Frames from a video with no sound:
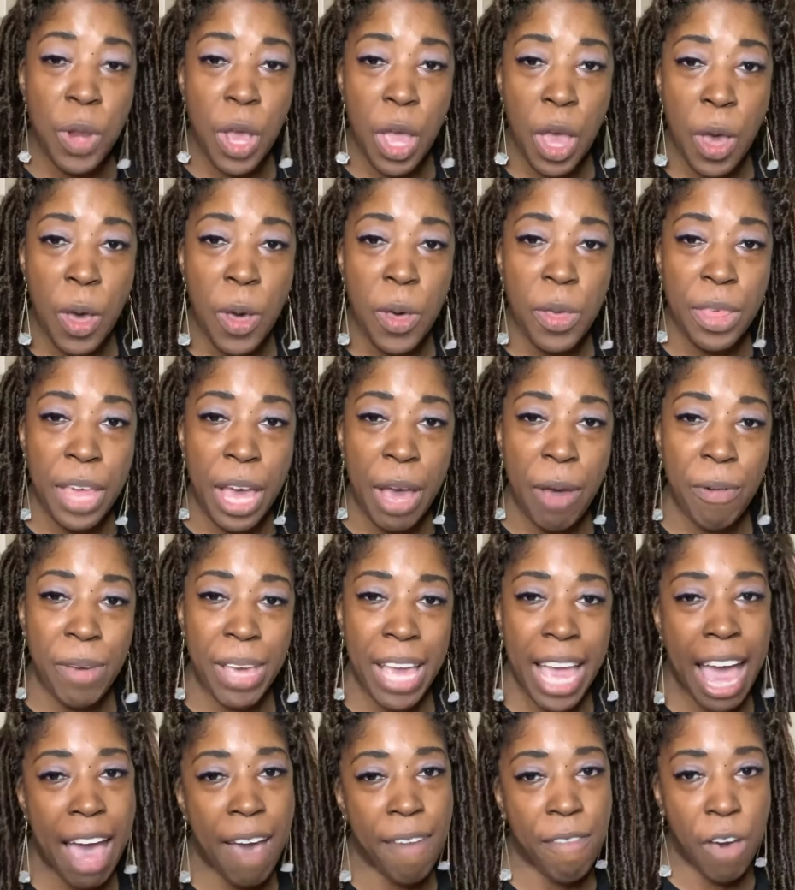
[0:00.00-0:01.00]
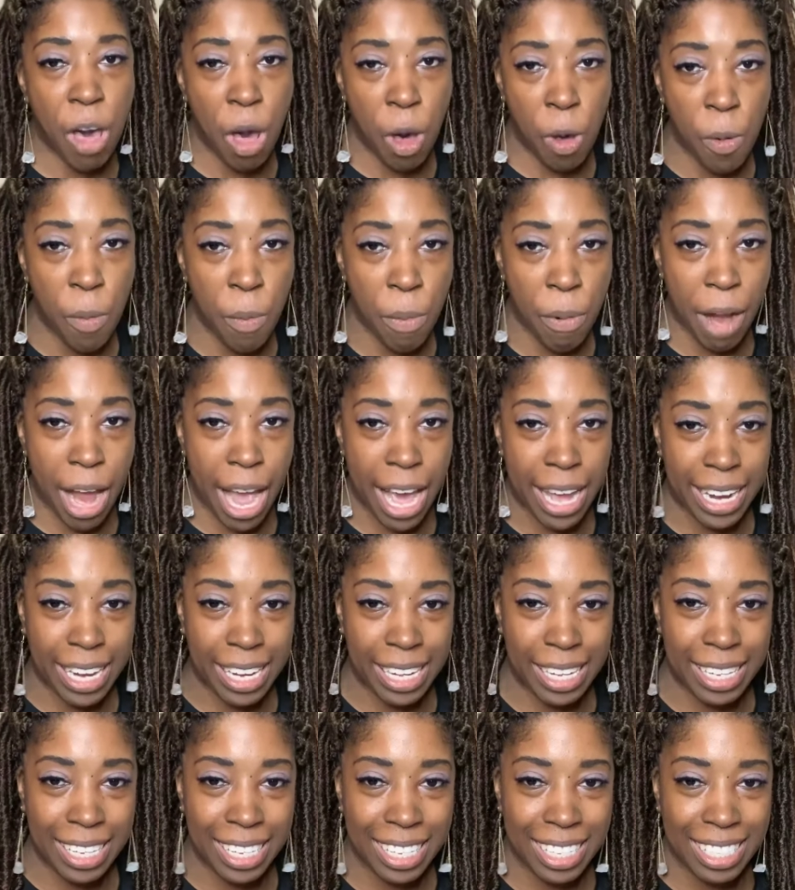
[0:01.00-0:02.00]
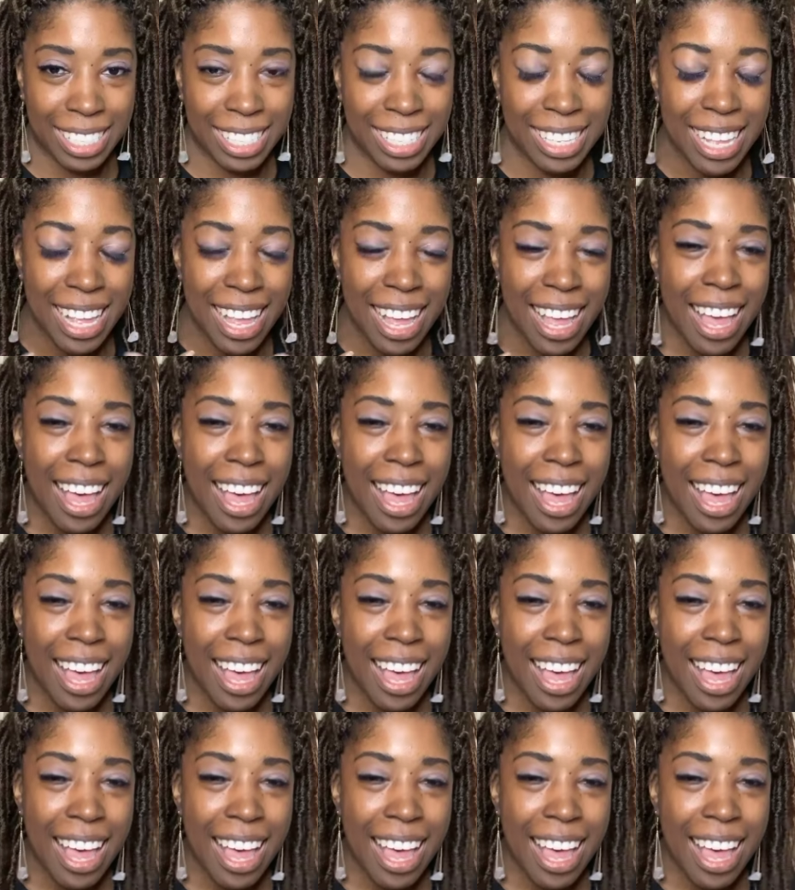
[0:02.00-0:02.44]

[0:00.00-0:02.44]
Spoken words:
know that we have home products,